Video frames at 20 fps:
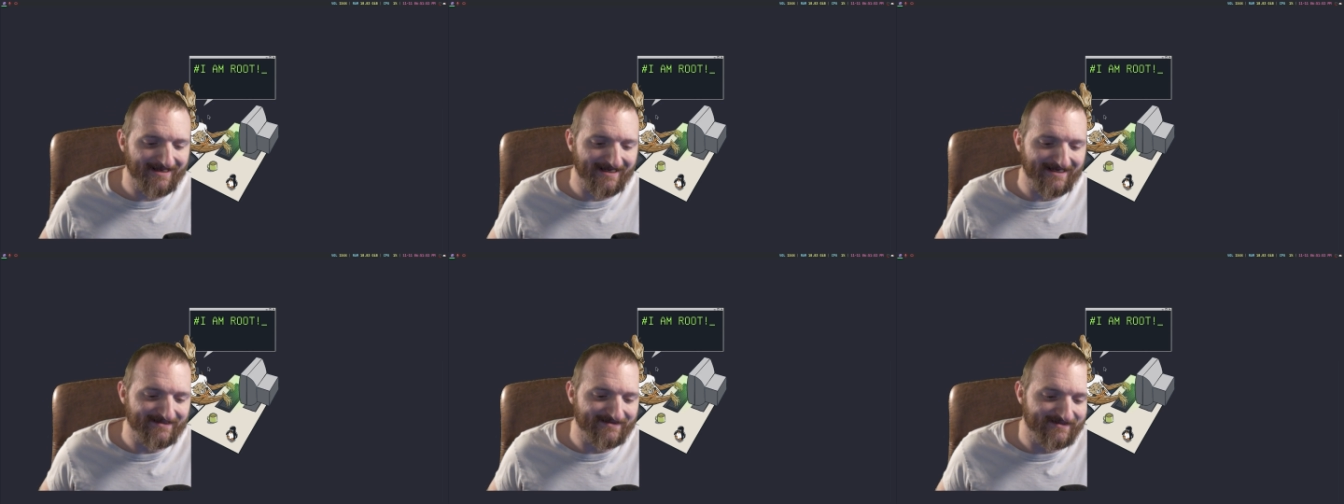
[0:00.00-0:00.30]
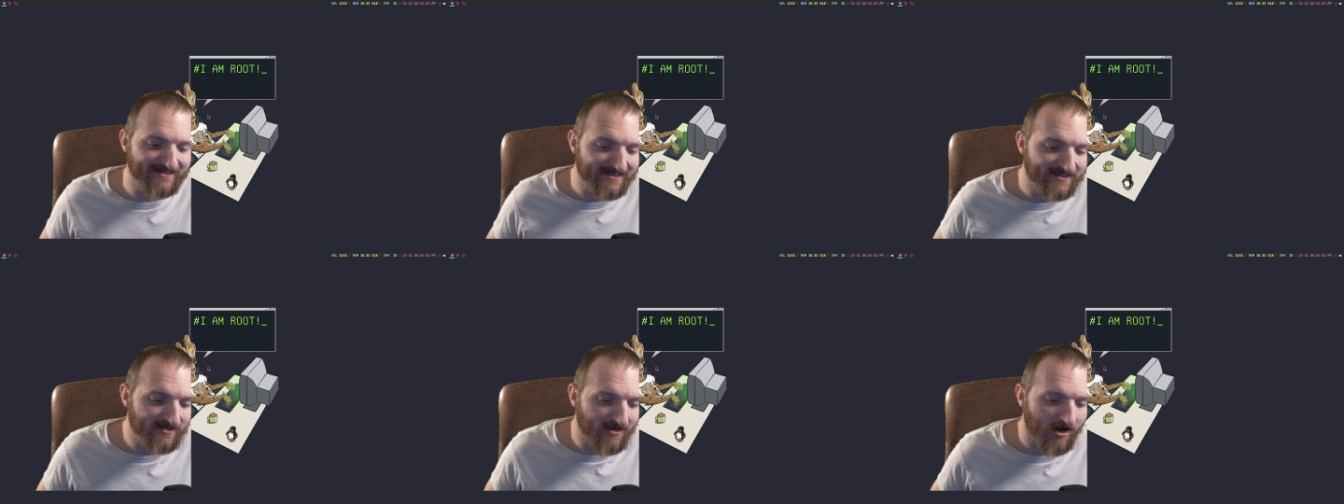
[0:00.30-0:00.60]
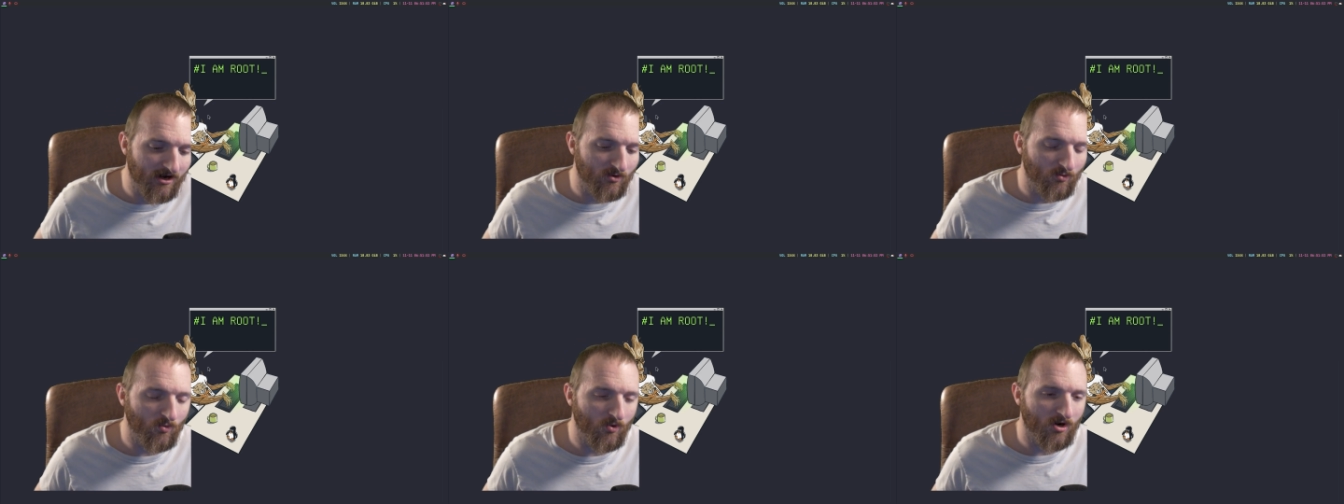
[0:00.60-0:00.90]
it did
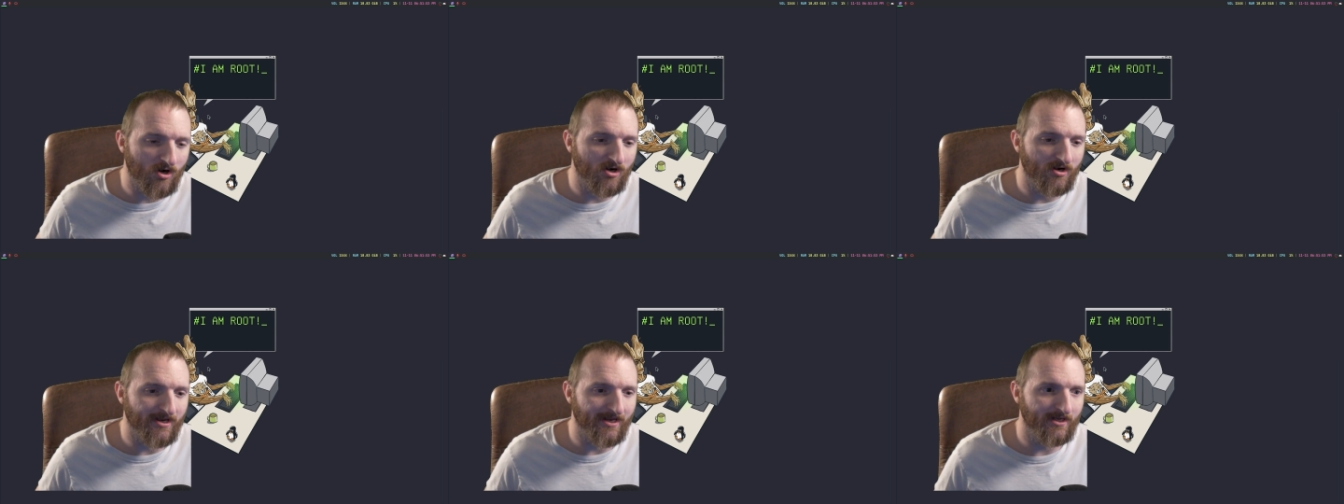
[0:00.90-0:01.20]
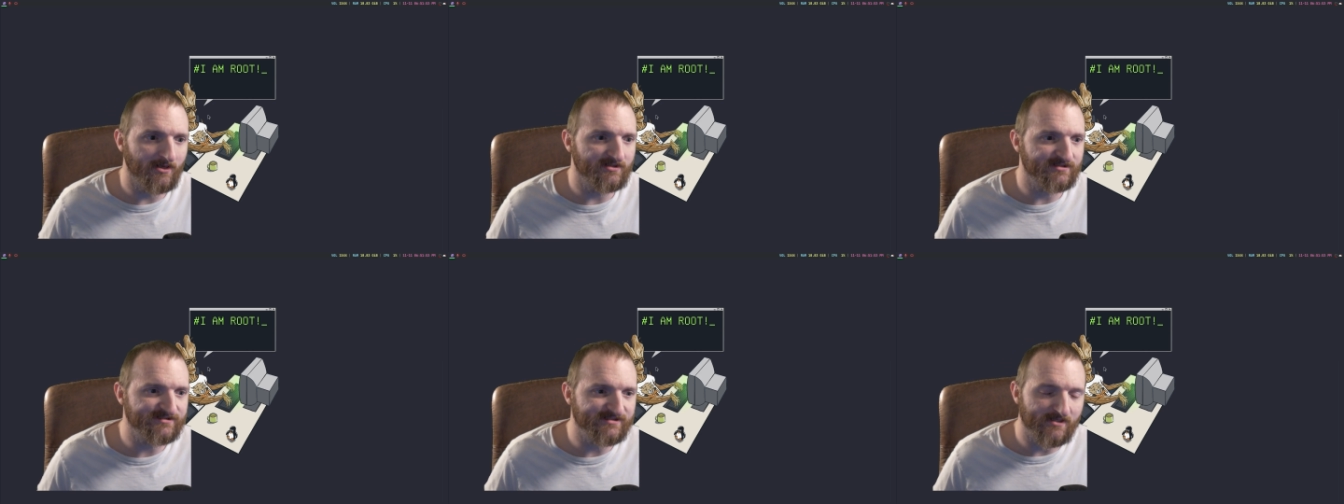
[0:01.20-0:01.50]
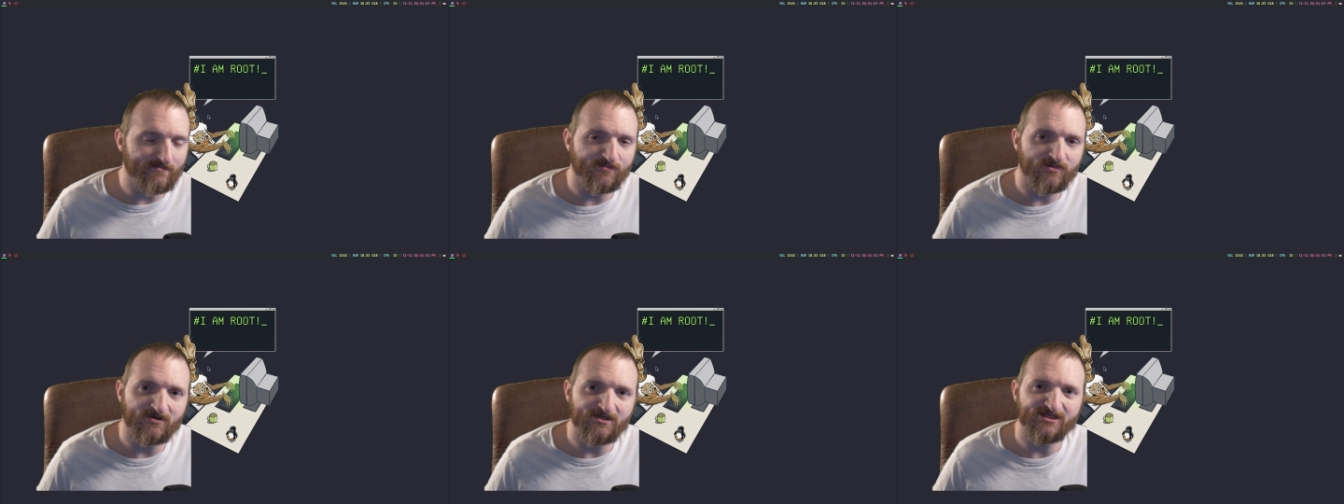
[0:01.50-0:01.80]
not work
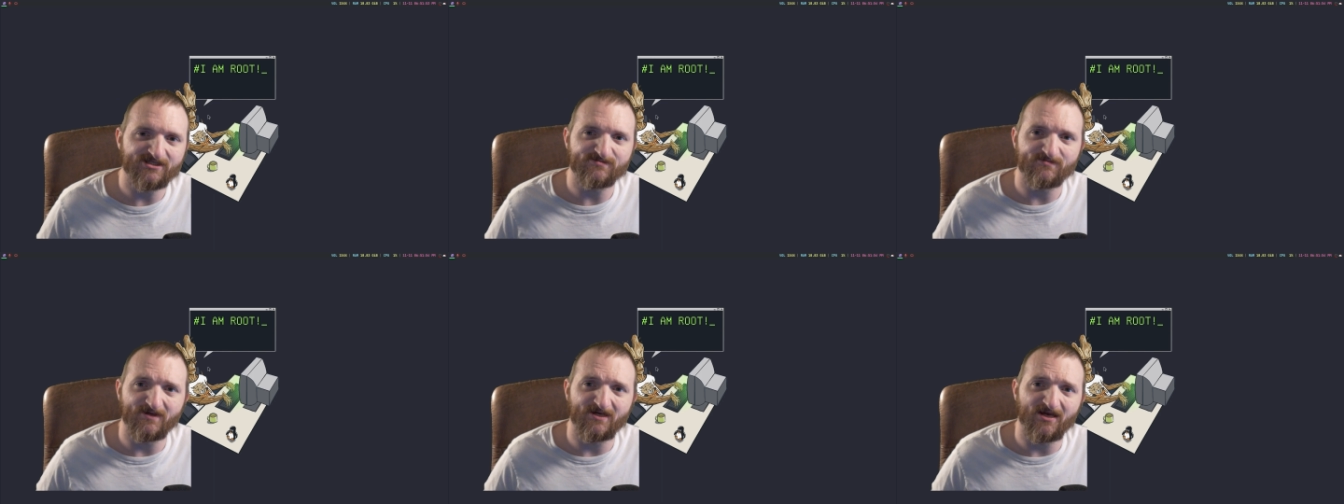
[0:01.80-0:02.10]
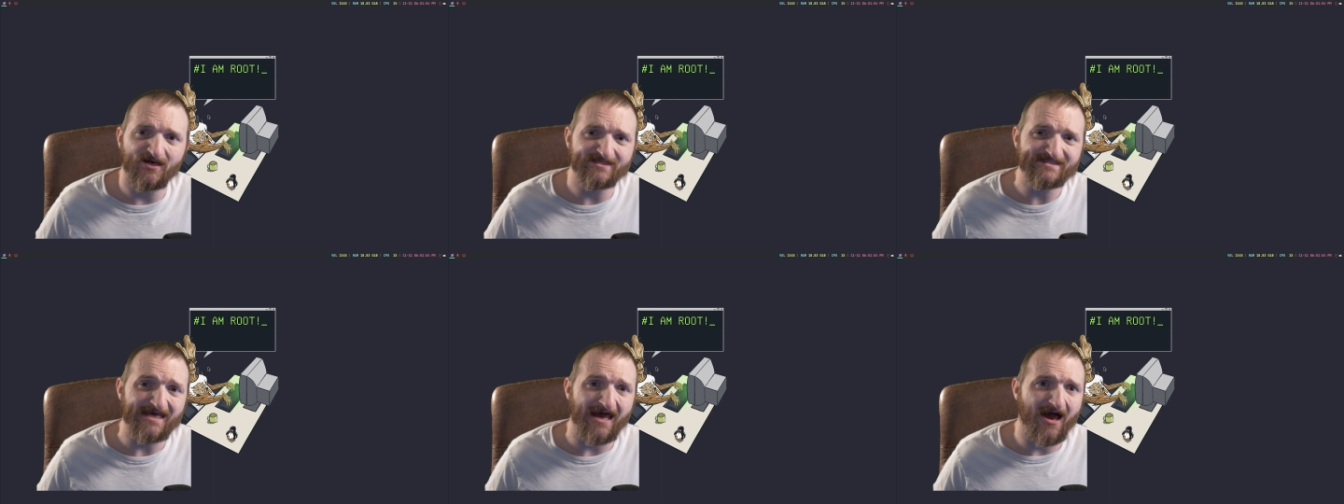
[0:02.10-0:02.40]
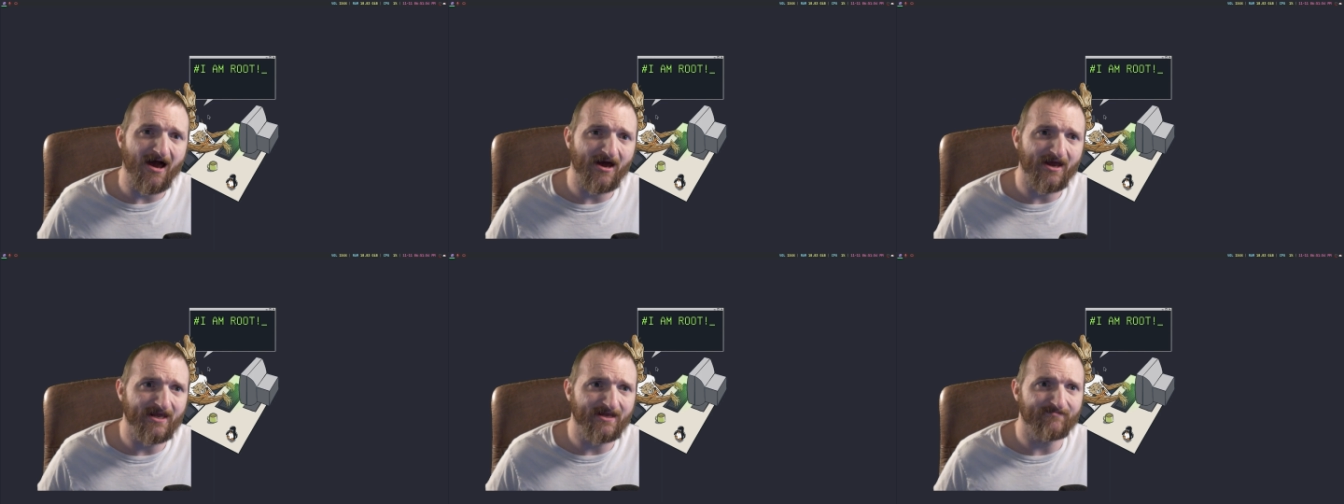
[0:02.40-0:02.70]
simply is because
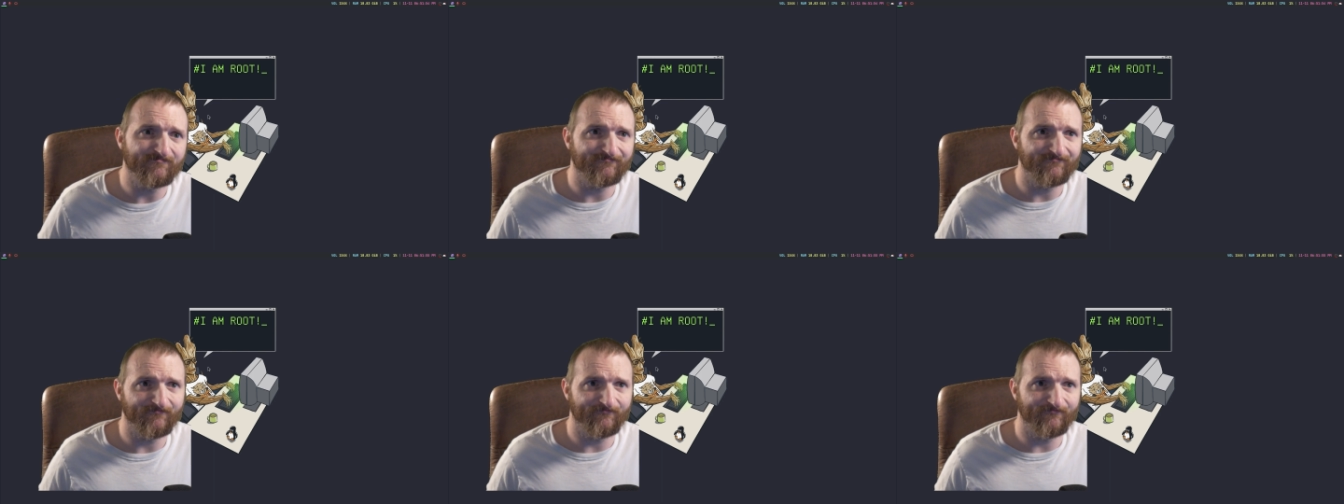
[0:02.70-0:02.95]
I